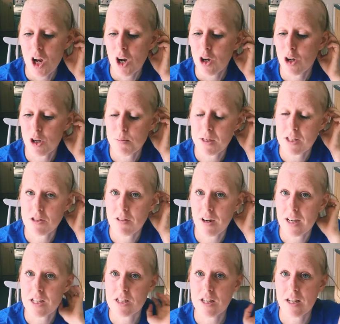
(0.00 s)
look at me
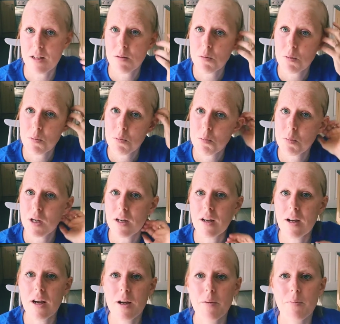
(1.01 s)
strangely.
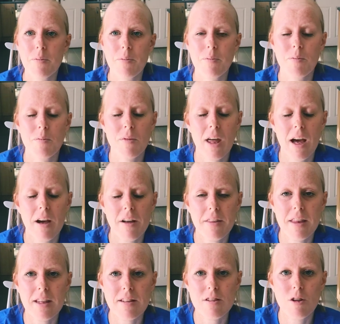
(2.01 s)
But that, I
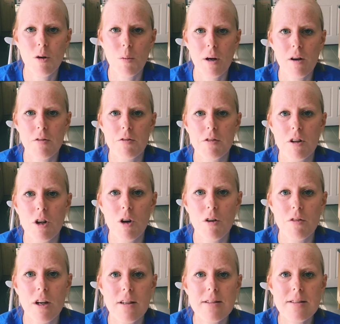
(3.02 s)
think, is a long way off for a lot
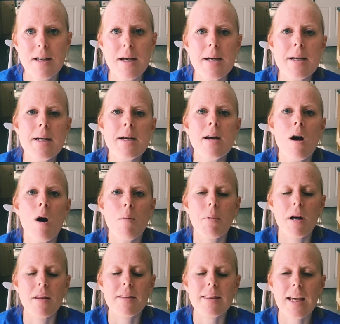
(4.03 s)
of us.
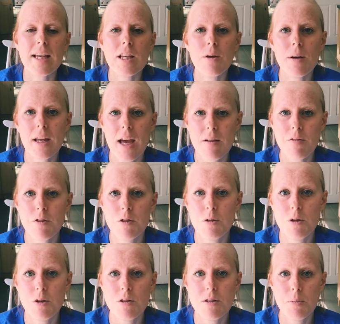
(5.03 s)
But thank you again for
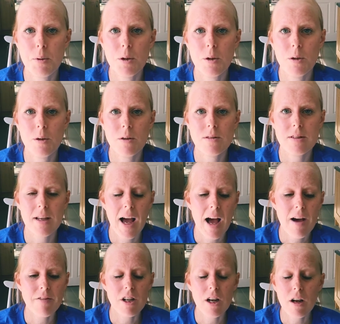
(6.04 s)
all your support.
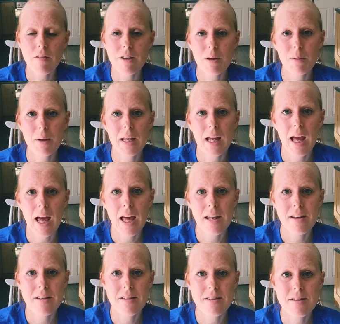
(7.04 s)
Have a lovely
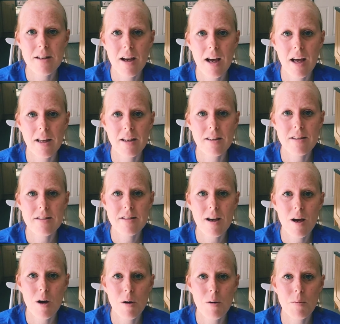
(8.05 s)
weekend, and
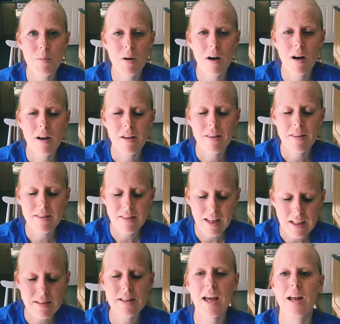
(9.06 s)

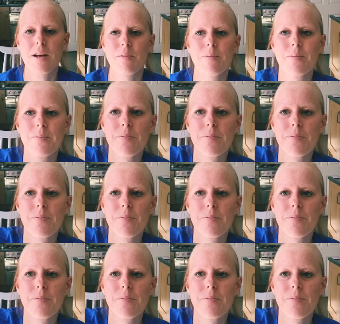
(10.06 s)
thanks again.